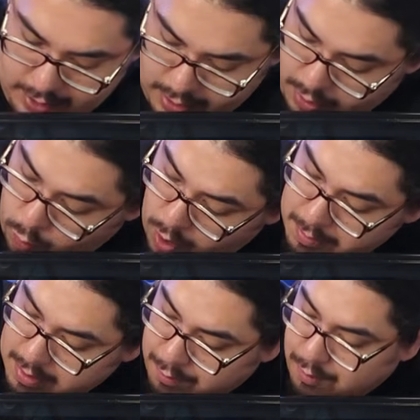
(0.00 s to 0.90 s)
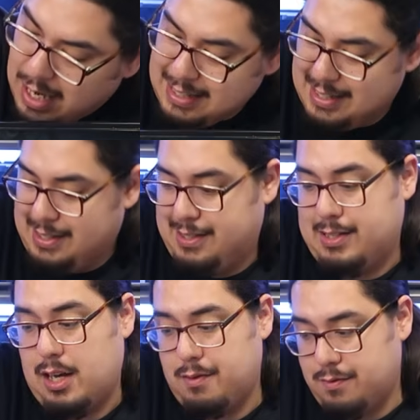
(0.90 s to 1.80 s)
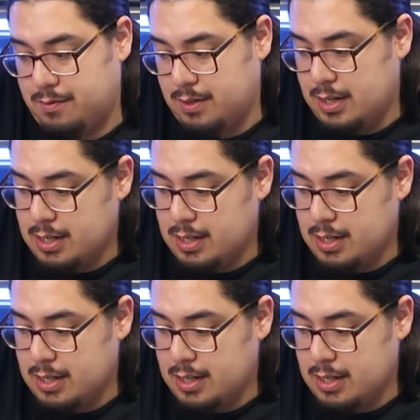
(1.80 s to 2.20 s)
You want them to find this stuff.